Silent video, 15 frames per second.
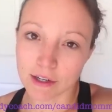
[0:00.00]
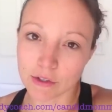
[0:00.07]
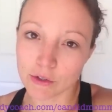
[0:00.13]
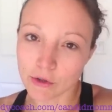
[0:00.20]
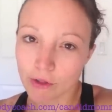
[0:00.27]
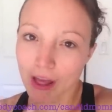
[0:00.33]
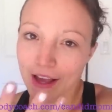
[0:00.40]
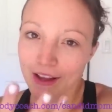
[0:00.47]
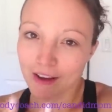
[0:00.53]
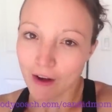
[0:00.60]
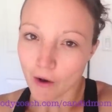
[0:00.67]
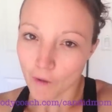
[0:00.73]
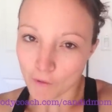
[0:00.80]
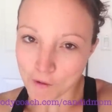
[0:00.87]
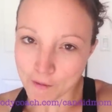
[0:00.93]
to like
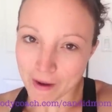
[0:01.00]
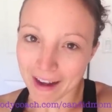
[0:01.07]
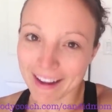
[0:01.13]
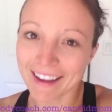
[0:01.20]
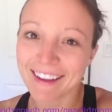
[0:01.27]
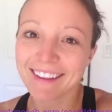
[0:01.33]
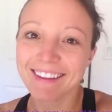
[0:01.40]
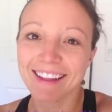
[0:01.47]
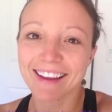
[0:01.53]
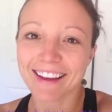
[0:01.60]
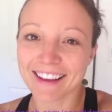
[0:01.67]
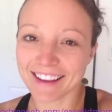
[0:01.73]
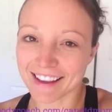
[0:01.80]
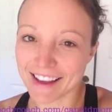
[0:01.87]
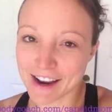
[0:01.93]
hone it back in,
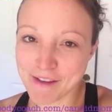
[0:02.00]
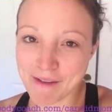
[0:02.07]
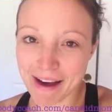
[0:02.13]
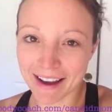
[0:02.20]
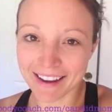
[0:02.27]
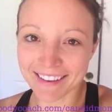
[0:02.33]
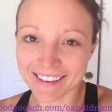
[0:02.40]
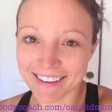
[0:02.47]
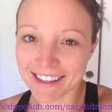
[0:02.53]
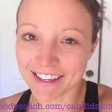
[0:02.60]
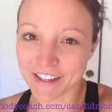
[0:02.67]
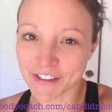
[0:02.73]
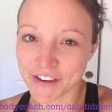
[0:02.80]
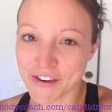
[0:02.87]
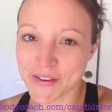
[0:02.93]
like get it back under
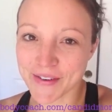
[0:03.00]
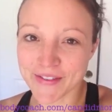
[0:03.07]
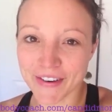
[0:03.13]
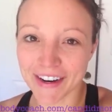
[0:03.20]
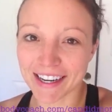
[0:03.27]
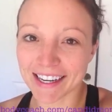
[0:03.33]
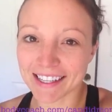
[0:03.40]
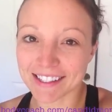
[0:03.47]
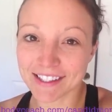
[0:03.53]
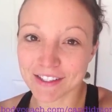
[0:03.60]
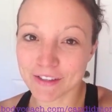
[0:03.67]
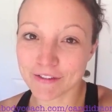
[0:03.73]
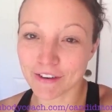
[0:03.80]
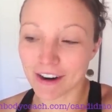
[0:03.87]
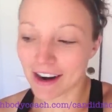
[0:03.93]
control before it gets
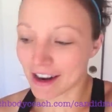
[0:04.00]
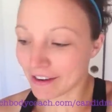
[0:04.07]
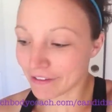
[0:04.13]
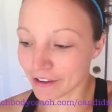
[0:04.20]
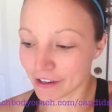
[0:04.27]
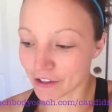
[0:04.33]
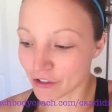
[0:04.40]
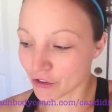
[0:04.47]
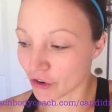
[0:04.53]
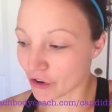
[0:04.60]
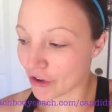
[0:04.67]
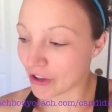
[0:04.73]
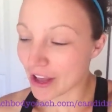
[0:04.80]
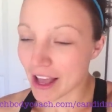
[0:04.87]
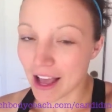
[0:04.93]
too far out of
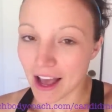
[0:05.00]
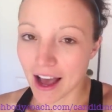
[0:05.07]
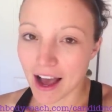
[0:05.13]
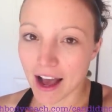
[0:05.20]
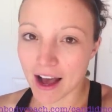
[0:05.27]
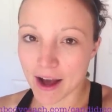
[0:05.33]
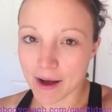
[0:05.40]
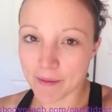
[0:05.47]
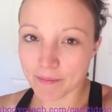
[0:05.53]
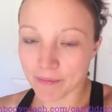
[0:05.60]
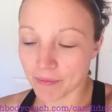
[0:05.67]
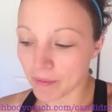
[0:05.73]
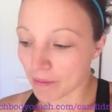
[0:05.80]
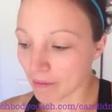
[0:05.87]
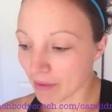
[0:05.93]
control.
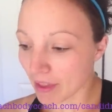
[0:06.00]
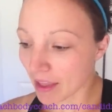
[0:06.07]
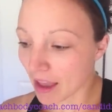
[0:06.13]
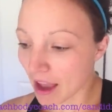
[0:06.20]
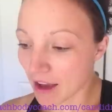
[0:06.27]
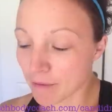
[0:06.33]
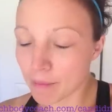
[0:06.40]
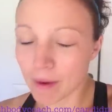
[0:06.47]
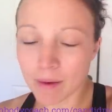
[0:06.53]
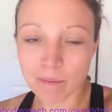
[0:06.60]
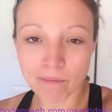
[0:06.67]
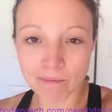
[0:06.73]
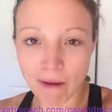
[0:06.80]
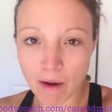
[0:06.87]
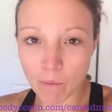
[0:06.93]
Um, I've
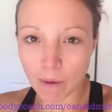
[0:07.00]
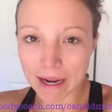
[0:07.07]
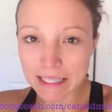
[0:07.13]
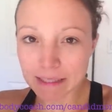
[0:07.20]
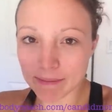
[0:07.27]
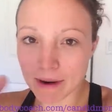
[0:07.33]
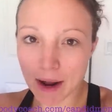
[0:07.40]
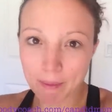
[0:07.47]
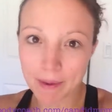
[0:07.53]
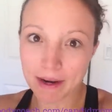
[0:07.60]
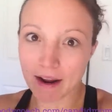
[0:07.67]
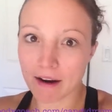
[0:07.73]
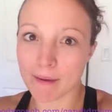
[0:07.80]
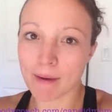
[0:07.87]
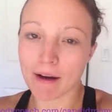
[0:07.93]
been my weight's been up and
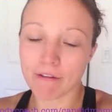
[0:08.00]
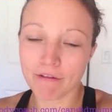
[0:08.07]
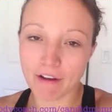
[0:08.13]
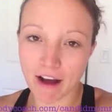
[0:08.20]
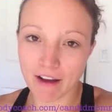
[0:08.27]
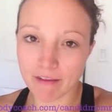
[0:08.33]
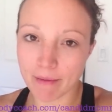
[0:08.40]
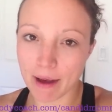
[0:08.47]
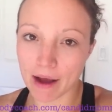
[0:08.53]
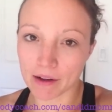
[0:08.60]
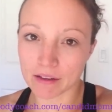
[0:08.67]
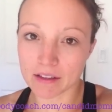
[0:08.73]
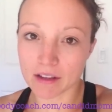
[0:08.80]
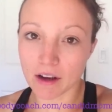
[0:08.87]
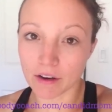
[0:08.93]
down about five
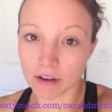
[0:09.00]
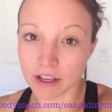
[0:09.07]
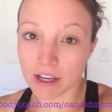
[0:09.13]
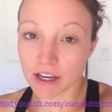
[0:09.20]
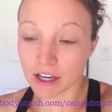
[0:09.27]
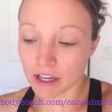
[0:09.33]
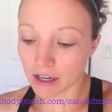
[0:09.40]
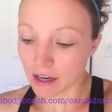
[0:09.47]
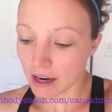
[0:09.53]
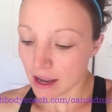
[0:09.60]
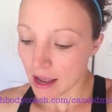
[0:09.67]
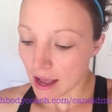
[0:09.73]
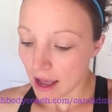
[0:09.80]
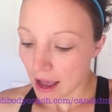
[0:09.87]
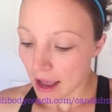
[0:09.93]
pounds all year,
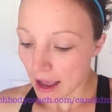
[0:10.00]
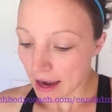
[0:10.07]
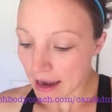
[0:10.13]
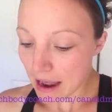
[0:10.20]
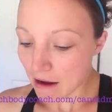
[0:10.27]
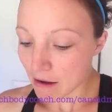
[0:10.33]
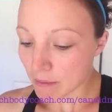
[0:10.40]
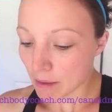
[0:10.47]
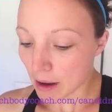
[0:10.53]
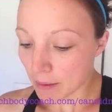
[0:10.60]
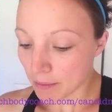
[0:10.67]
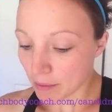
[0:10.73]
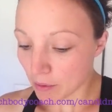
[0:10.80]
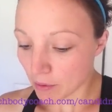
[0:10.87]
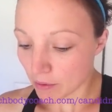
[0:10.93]
and now I'm
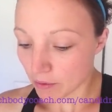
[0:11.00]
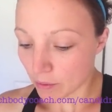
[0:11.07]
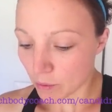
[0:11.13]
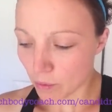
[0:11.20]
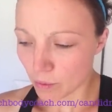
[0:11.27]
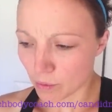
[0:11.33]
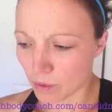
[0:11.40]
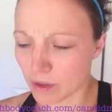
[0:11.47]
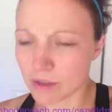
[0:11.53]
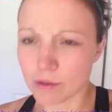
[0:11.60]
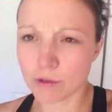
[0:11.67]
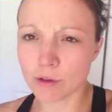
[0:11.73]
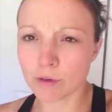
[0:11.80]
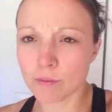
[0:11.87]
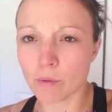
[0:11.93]
up ooh,
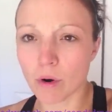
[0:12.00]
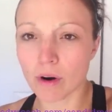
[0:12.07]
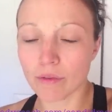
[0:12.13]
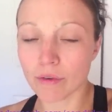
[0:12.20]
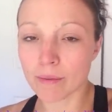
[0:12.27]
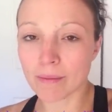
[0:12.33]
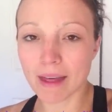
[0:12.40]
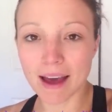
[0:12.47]
two more from